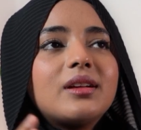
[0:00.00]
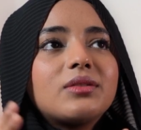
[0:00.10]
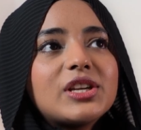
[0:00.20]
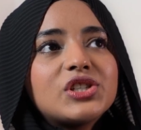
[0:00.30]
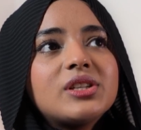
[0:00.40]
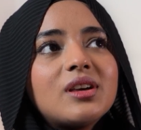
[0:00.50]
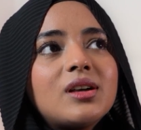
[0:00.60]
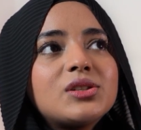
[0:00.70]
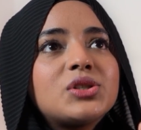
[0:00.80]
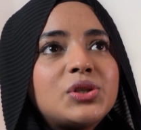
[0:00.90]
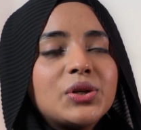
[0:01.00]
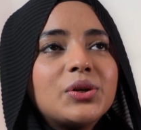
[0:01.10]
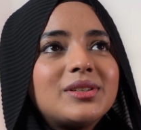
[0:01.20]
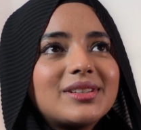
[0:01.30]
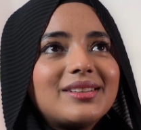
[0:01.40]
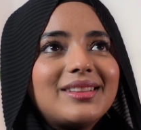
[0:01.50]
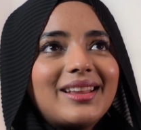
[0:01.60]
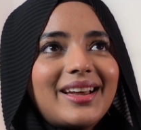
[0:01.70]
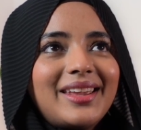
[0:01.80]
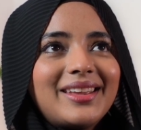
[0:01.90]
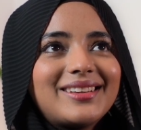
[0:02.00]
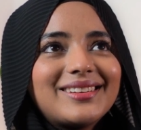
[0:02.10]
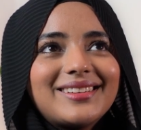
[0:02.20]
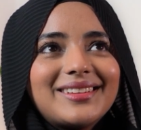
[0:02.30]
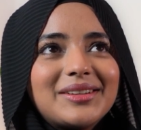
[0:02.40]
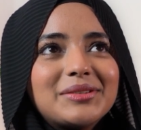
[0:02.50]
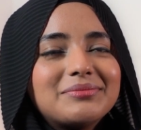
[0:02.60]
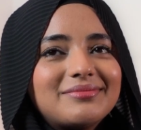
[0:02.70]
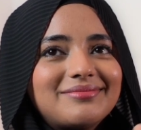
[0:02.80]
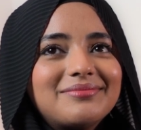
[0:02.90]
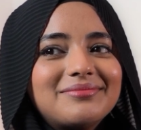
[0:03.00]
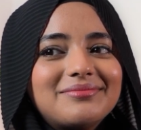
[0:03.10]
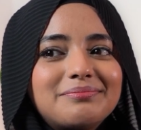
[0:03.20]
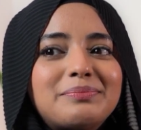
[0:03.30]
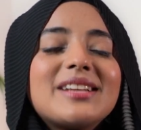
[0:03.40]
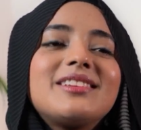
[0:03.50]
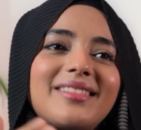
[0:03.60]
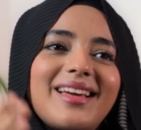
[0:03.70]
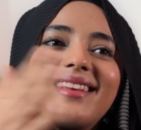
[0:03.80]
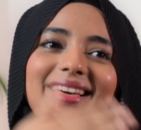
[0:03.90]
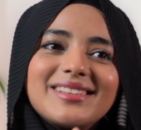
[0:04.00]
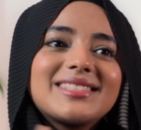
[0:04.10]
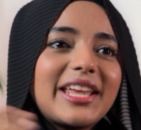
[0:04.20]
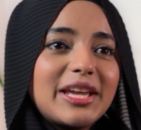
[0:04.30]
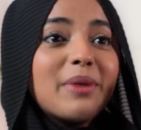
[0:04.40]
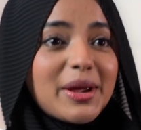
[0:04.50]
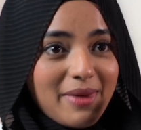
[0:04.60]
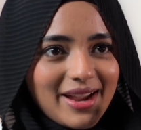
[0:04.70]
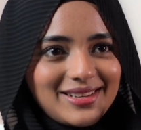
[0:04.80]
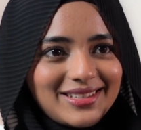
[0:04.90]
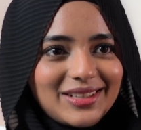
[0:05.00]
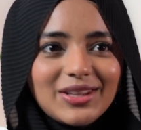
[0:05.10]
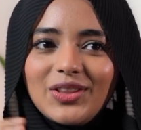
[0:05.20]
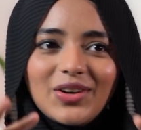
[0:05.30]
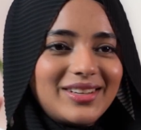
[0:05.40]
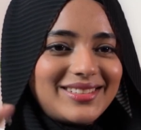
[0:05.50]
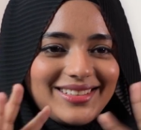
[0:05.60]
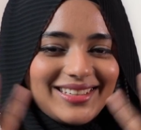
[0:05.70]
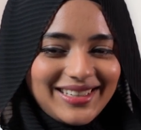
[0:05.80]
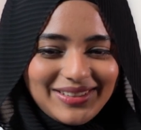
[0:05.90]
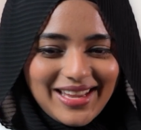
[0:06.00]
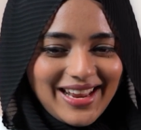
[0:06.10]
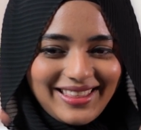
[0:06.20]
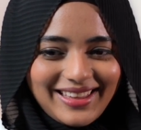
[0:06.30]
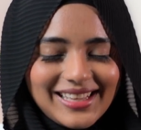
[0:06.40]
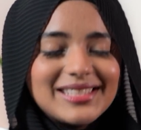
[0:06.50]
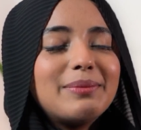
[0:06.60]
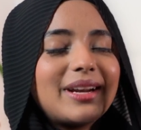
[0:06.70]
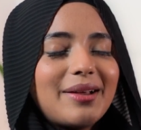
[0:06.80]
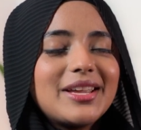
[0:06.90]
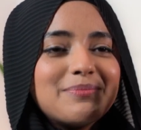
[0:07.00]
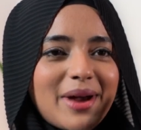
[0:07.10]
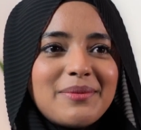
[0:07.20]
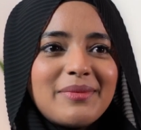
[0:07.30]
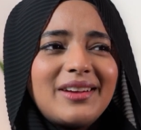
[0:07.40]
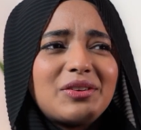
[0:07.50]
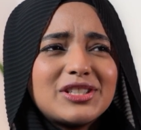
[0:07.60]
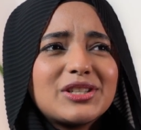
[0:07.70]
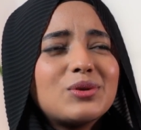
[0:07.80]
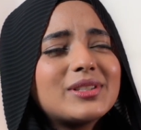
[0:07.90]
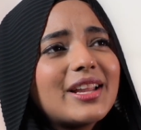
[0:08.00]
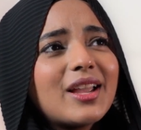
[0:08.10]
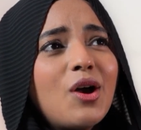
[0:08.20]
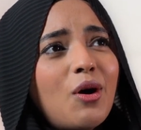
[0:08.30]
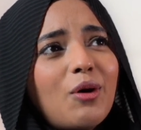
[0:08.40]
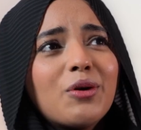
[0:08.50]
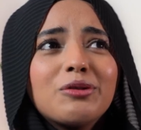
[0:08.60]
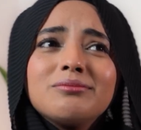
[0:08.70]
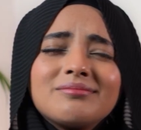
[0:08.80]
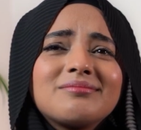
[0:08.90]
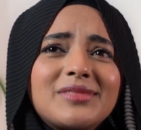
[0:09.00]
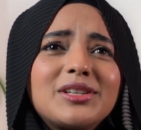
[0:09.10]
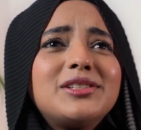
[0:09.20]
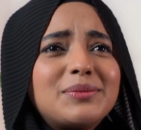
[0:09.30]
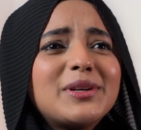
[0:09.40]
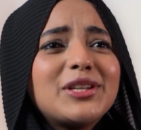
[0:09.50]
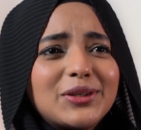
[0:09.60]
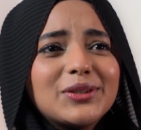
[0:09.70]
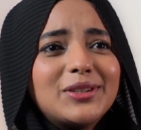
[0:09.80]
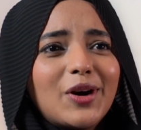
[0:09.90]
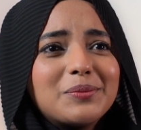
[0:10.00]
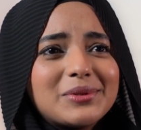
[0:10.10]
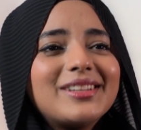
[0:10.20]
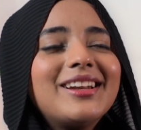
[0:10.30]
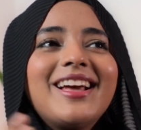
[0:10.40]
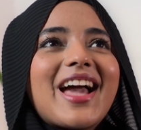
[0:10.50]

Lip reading: Russia stood like better than others, like in my mind, not anything else, but in my mind Russia was like, oh, it's pretty good option.